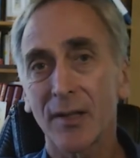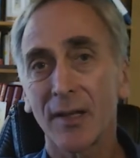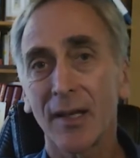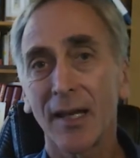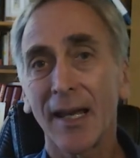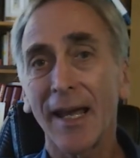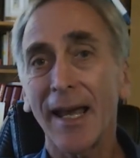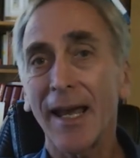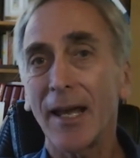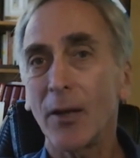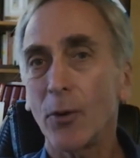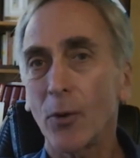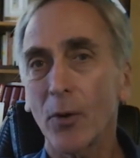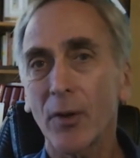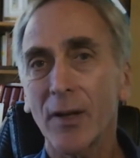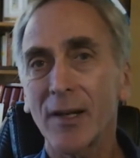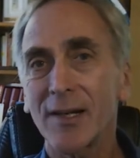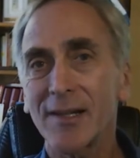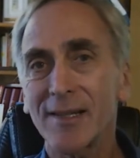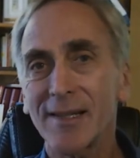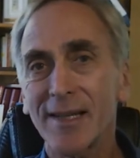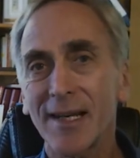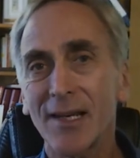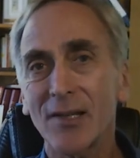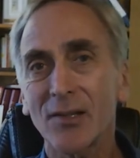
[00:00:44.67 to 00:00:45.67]
and
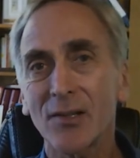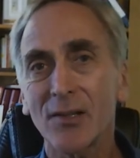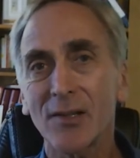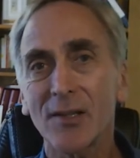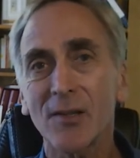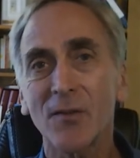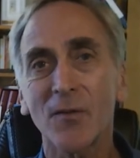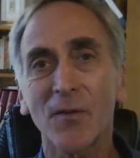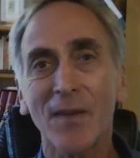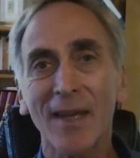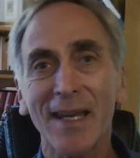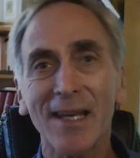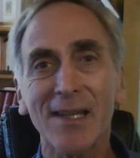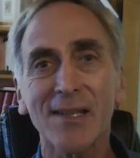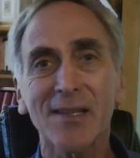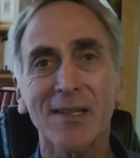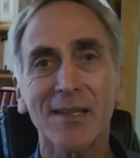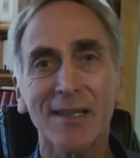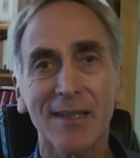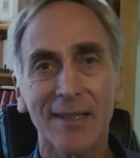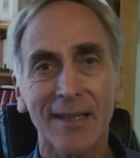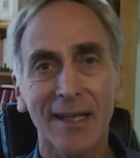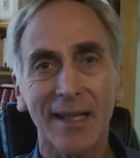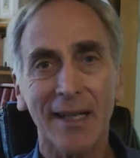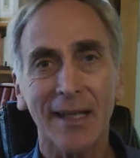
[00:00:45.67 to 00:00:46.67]
organizations face
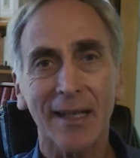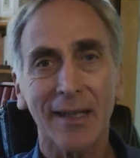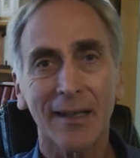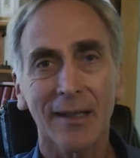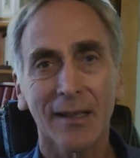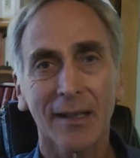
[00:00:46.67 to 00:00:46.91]
today